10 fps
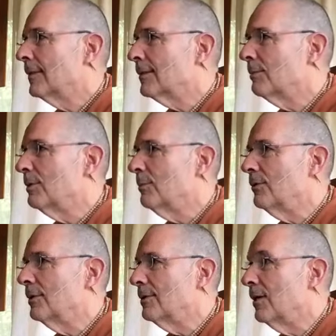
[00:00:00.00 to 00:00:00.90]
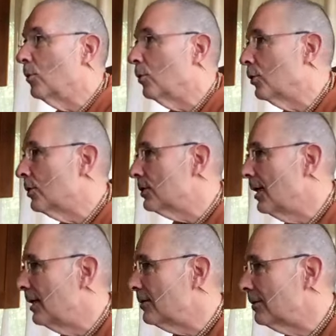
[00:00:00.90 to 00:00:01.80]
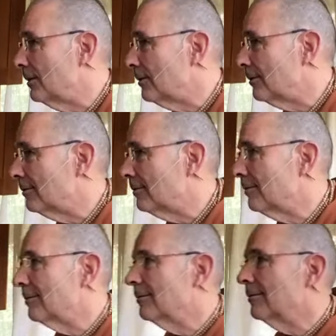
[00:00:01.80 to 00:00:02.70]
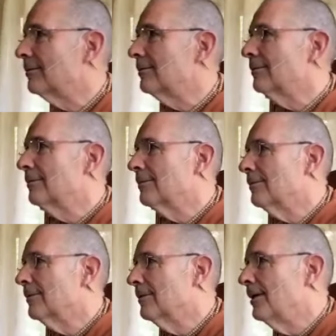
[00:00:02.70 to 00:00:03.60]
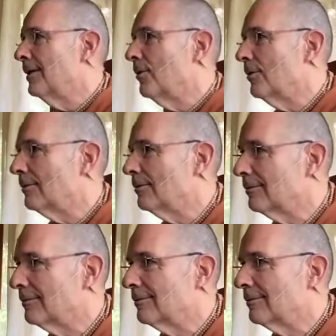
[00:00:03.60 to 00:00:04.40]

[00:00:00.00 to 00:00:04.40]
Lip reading: Some people think they will learn Sanskrit. Then they will